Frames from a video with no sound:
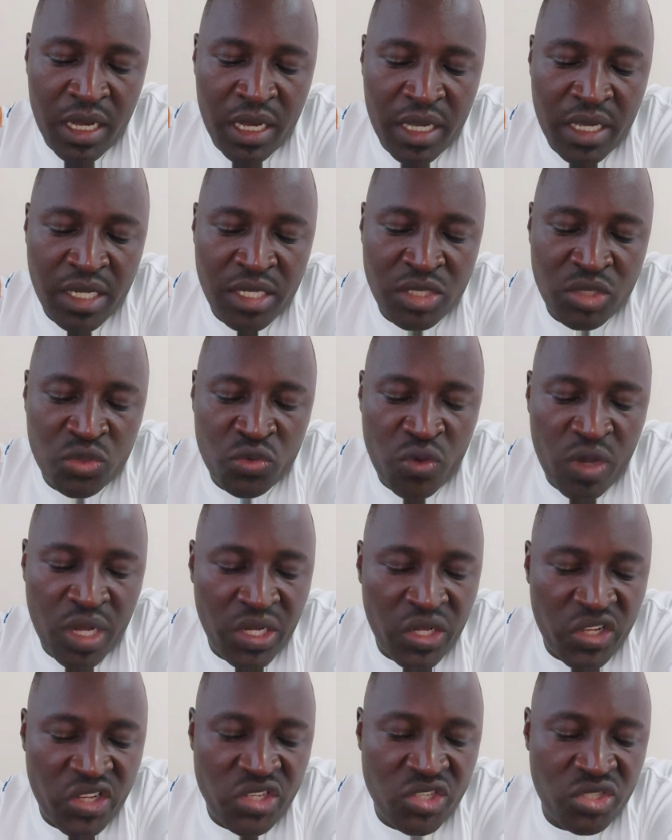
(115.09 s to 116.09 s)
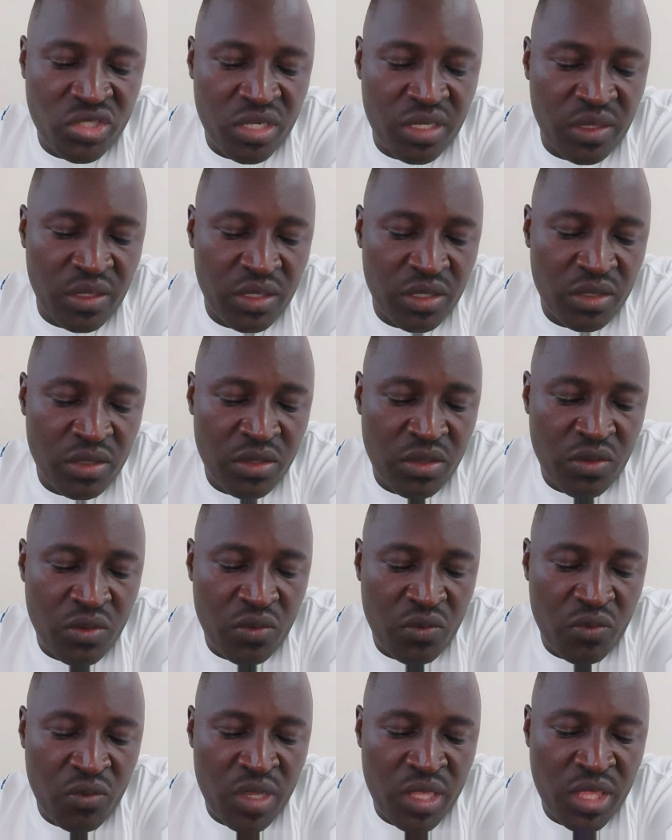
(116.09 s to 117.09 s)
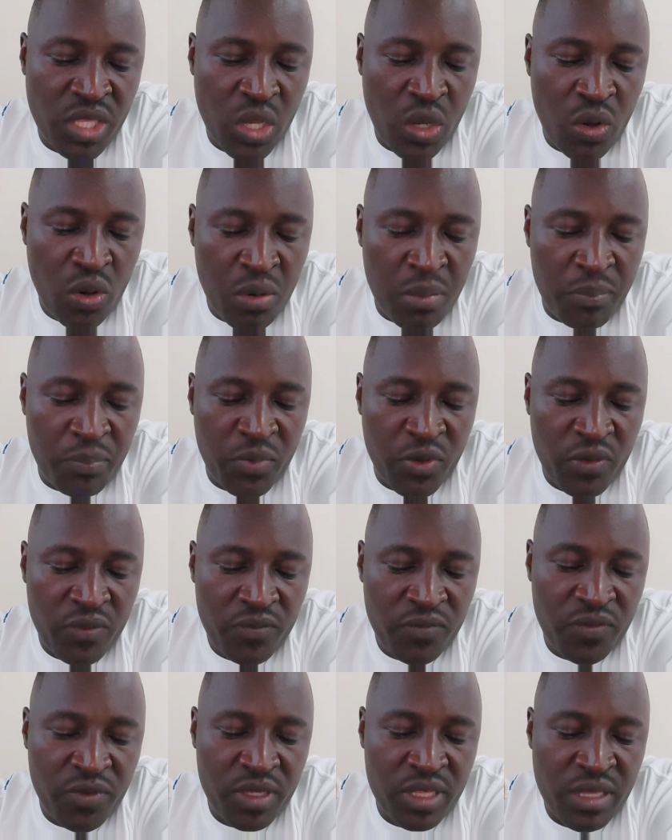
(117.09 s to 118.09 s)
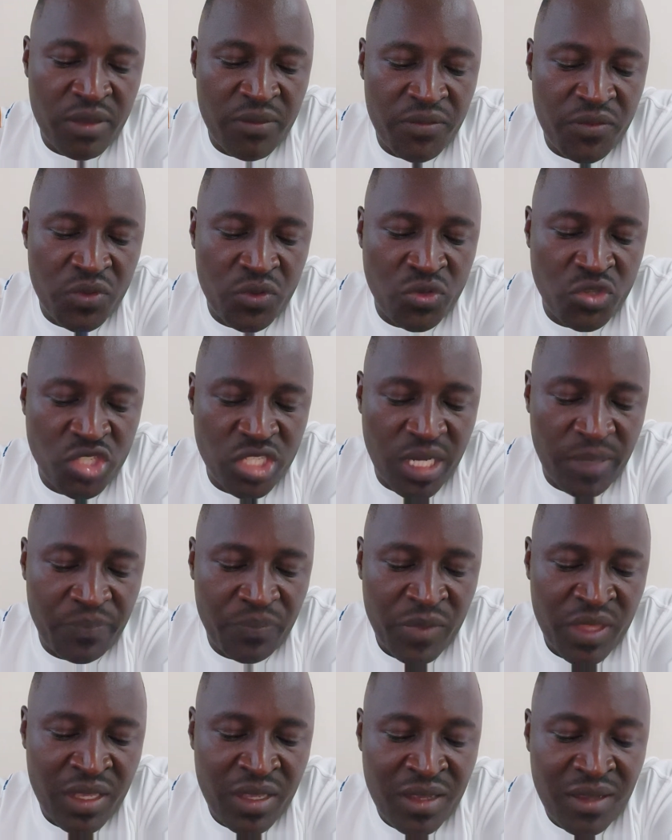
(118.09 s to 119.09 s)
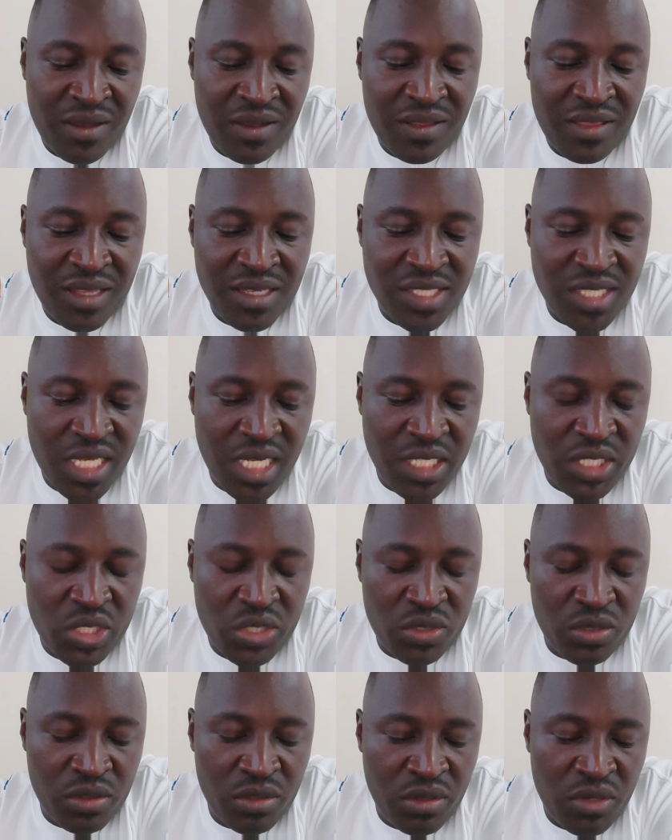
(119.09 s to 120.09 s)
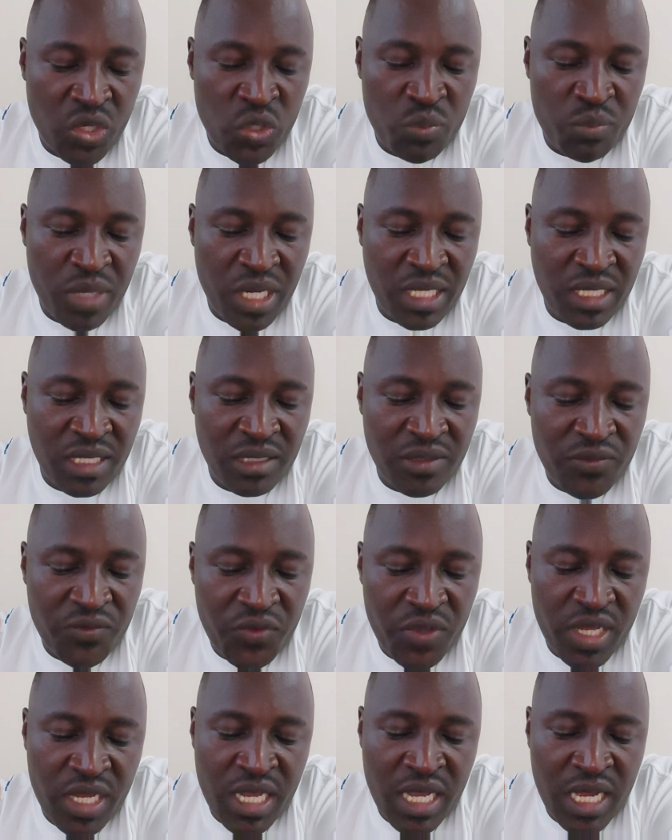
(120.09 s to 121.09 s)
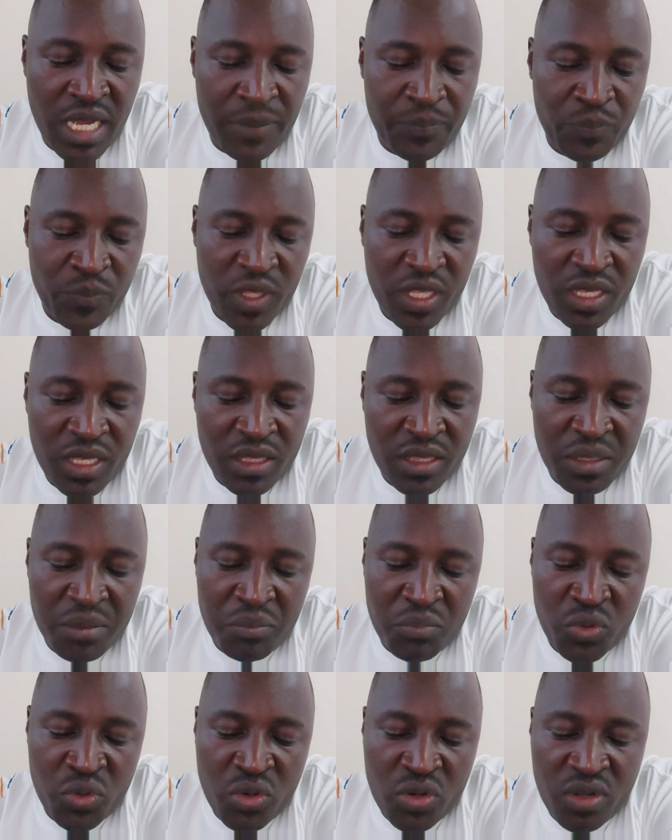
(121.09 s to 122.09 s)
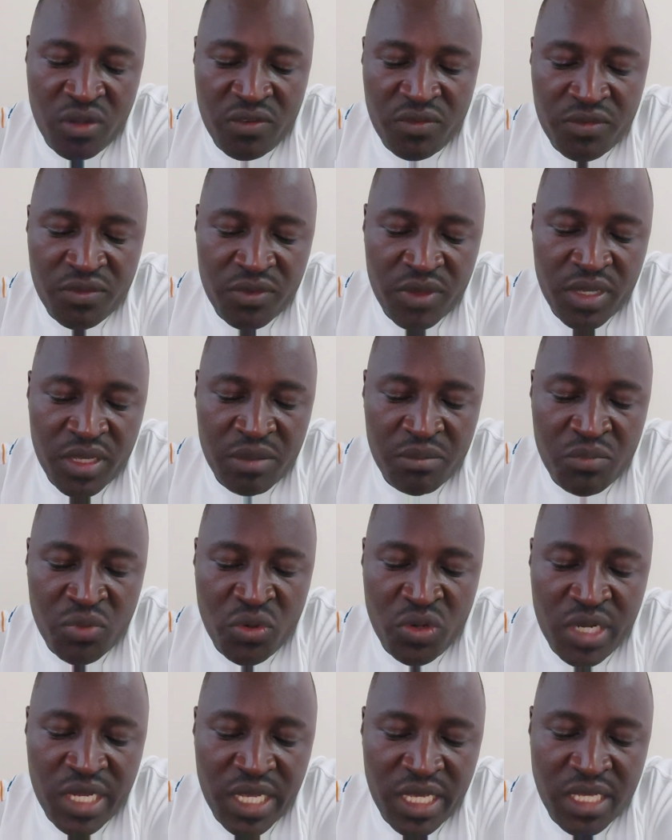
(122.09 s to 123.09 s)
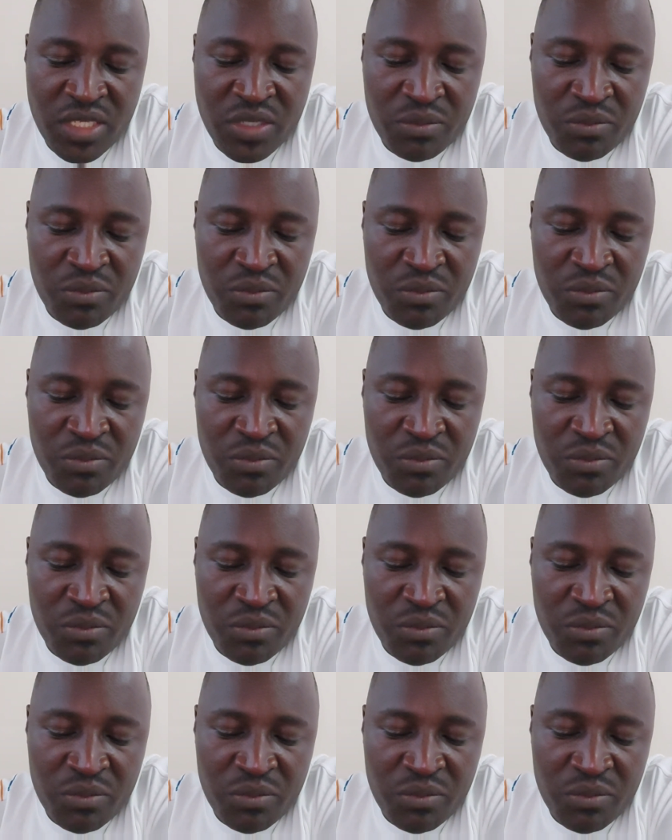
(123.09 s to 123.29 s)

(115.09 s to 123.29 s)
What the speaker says: into a nation with hope for the future. The central human figure in the book is